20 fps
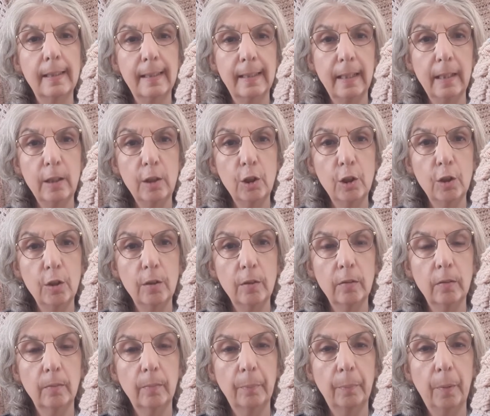stitch,
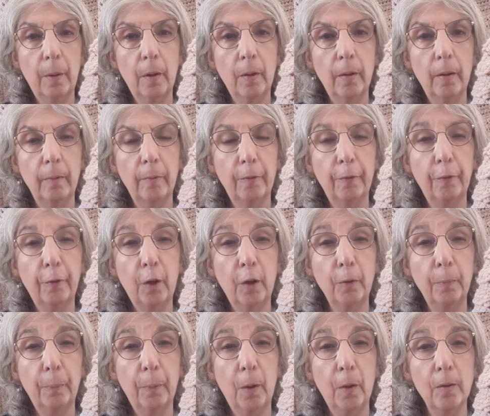
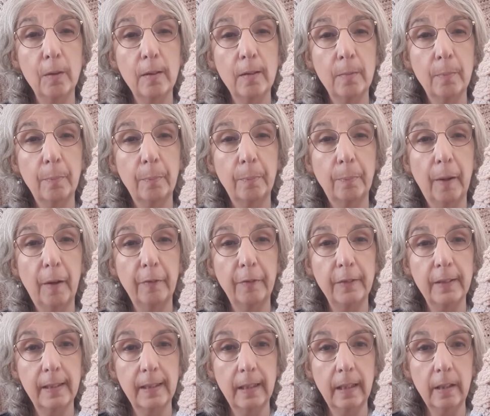front post puff
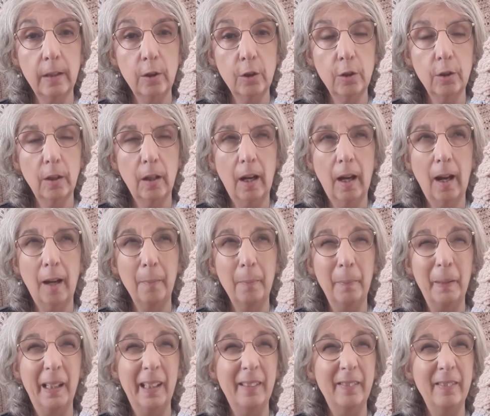stitch. I
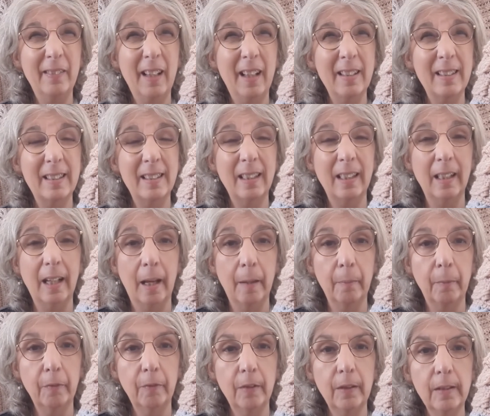believe that's the
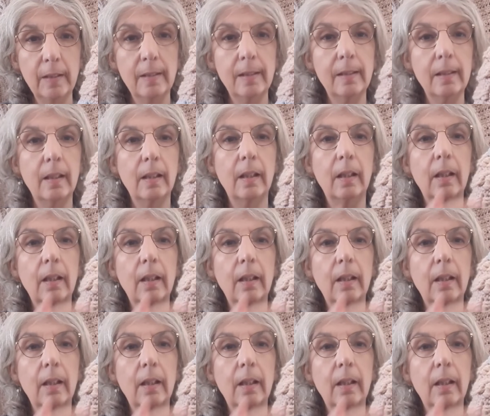name of this